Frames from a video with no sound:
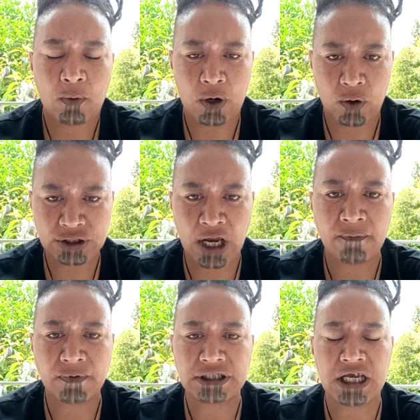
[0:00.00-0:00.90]
We also
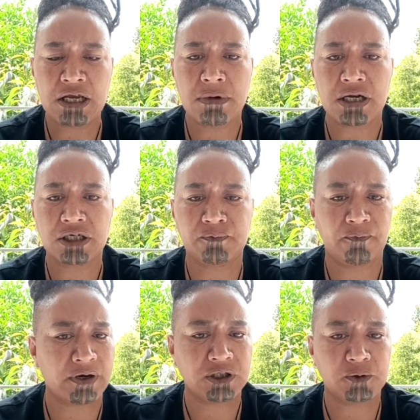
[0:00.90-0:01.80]
have a team in a
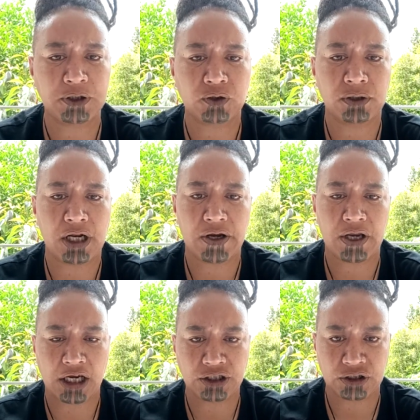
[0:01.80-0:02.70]
very special
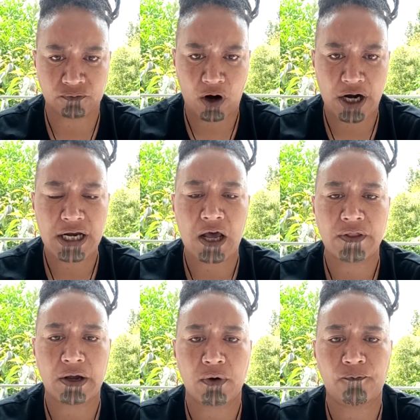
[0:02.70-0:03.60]
location right
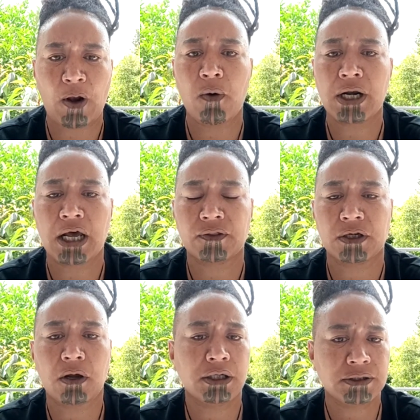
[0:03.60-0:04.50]
now. They were flown out
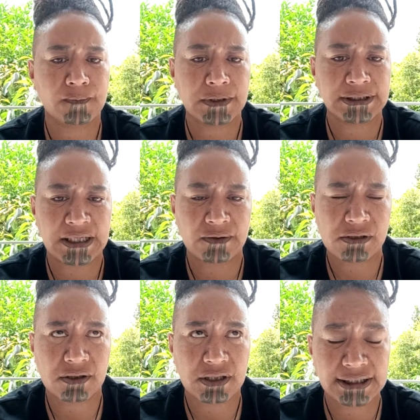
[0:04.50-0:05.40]
the night of the
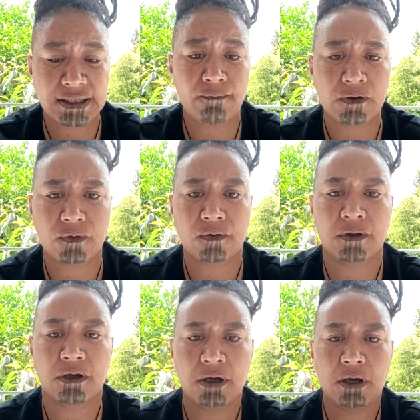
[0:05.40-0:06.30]
7th.